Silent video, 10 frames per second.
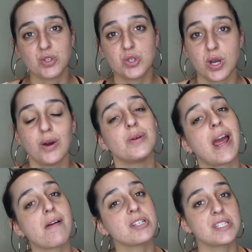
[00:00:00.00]
So
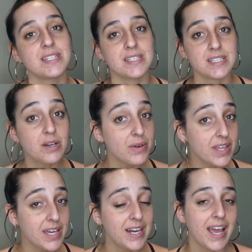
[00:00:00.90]
now I just need to deal with
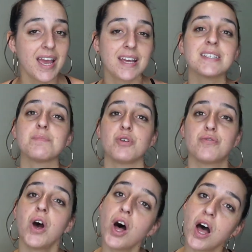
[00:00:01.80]
it and
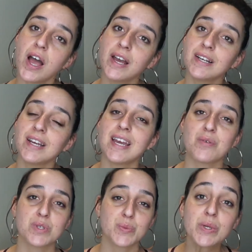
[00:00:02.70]
move on.
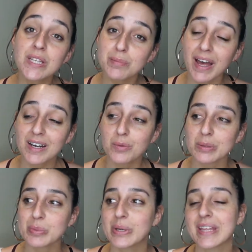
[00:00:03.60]
It was really bad at
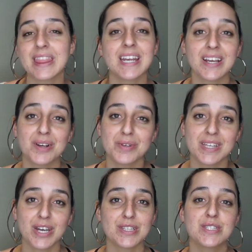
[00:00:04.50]
one point and then it got really
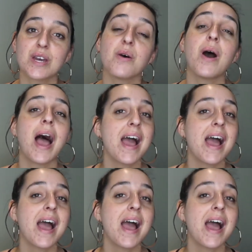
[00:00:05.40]
good. So